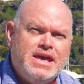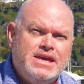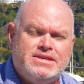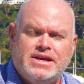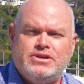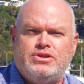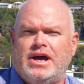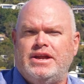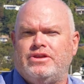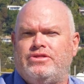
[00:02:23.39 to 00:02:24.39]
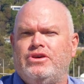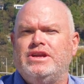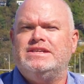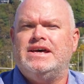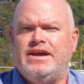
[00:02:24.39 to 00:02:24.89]
It's under
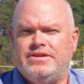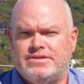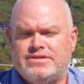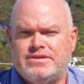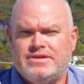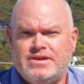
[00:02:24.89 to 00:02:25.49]
30 tons.